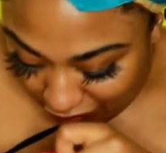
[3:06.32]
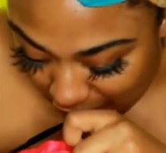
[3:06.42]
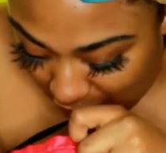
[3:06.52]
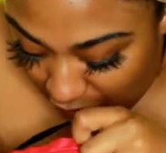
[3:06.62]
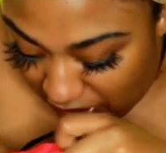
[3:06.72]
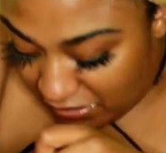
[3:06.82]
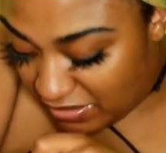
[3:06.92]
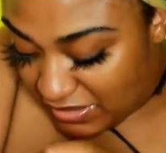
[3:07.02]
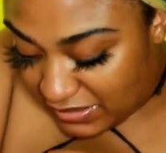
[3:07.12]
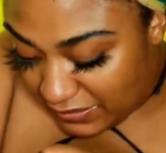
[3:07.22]
What
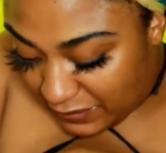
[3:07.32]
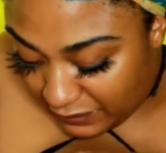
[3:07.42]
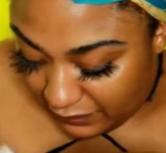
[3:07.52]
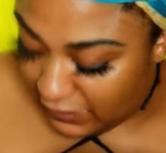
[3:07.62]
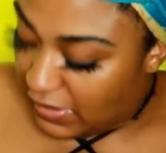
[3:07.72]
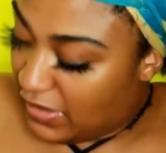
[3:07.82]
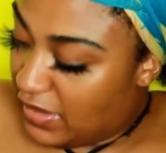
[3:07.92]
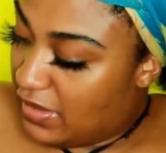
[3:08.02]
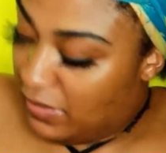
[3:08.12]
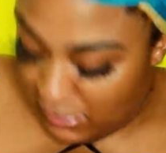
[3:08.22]
else?
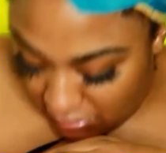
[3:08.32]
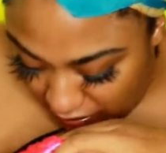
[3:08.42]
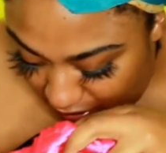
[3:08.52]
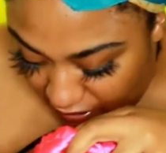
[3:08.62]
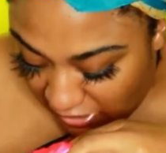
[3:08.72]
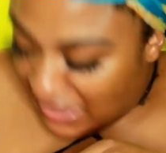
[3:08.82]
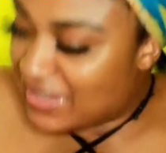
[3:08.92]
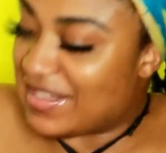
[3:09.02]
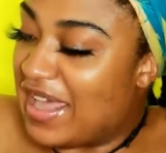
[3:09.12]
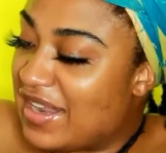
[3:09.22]
What? That
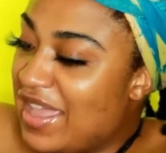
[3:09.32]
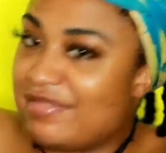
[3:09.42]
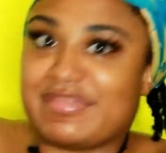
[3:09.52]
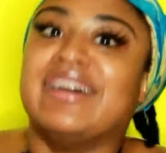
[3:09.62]
is that it?